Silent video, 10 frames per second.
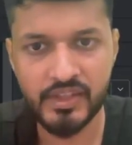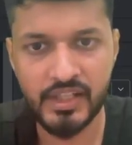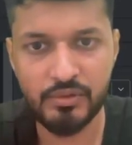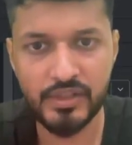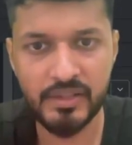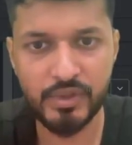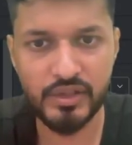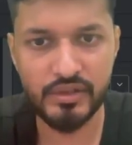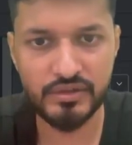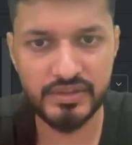counter
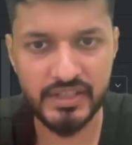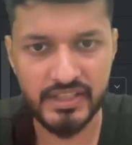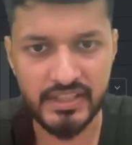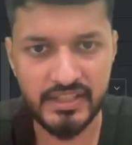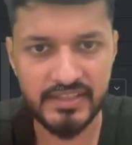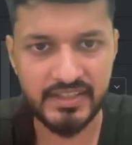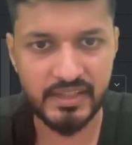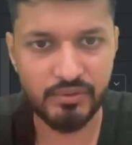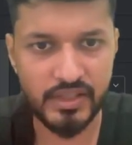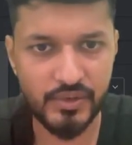modulo 3 is
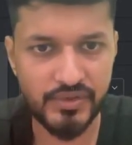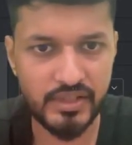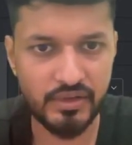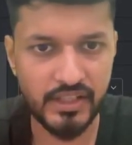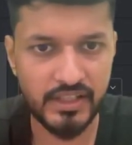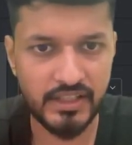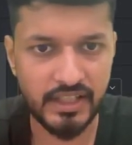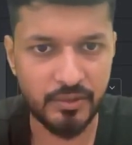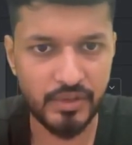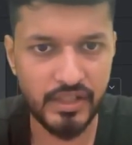equal to 0 and
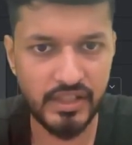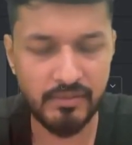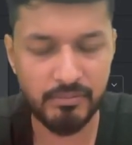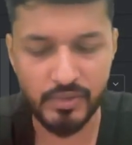counter